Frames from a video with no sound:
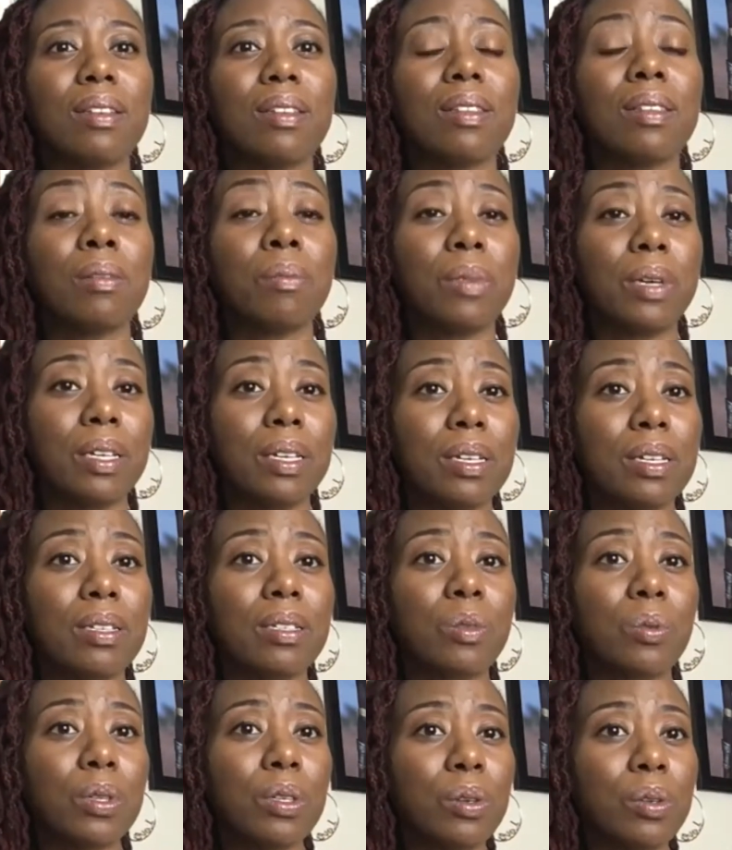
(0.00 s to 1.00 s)
the money
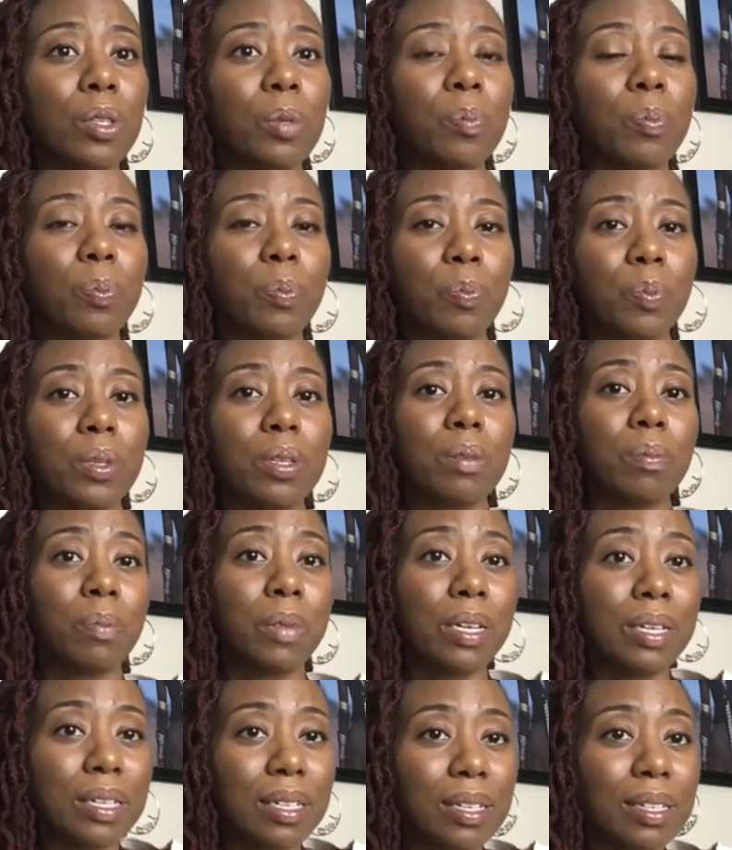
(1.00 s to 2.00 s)
is real.
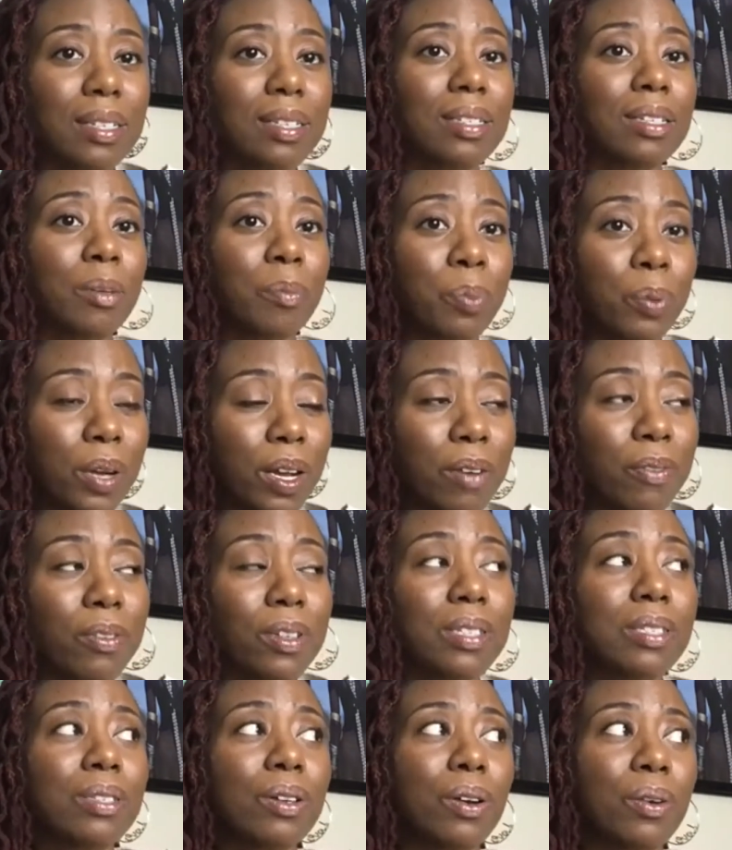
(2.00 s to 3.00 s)
The
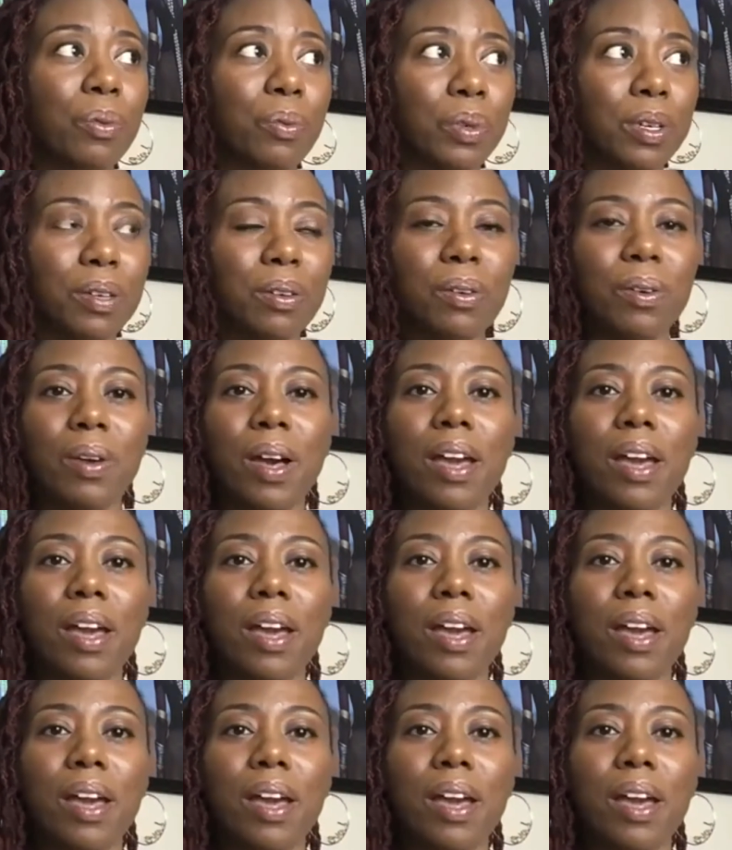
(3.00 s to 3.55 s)
profits are real.